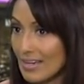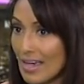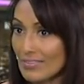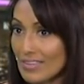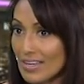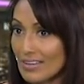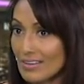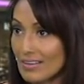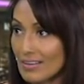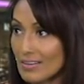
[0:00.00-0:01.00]
And
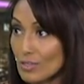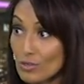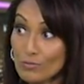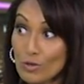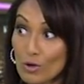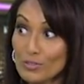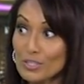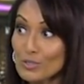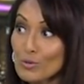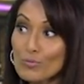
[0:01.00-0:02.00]
then if you
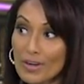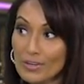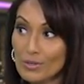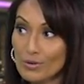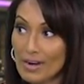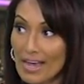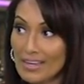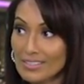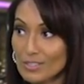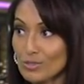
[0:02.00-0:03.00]
already know where you're
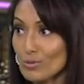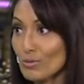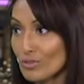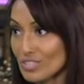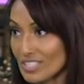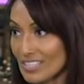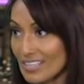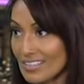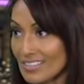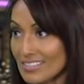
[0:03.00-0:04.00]
at and you know your
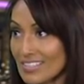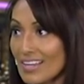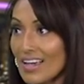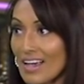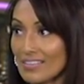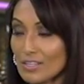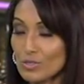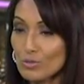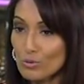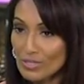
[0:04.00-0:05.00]
genetics, and then
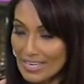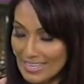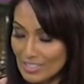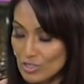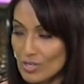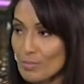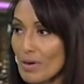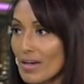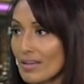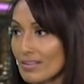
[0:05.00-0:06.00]
you go that extra
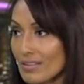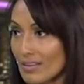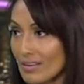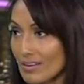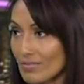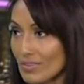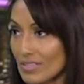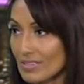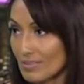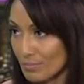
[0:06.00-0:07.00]
mile
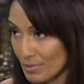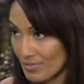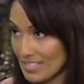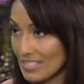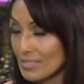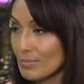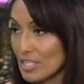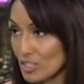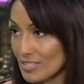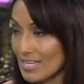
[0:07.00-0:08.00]
with preventative
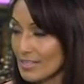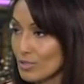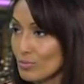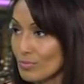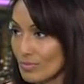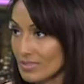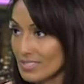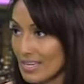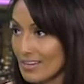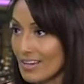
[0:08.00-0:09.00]
measures, like you
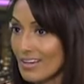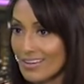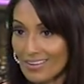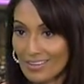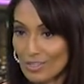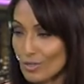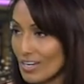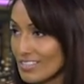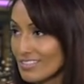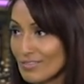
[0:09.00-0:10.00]
said, your
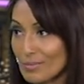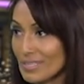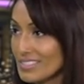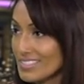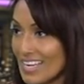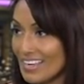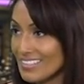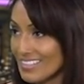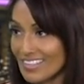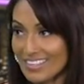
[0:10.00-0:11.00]
gun remains
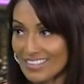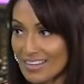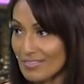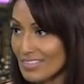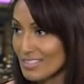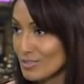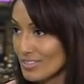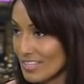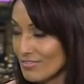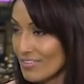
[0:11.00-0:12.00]
static and it never needs
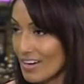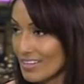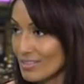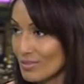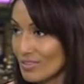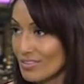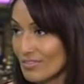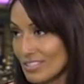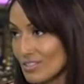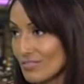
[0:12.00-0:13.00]
to get fired through the
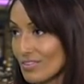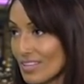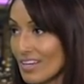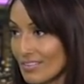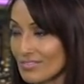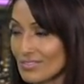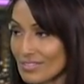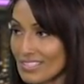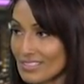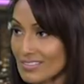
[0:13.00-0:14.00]
rest of your life.
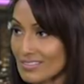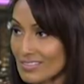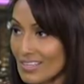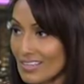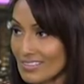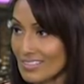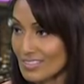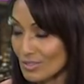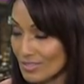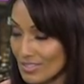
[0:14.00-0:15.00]
So
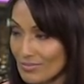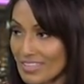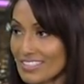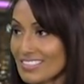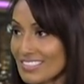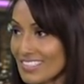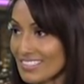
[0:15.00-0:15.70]
that's good advice, yes.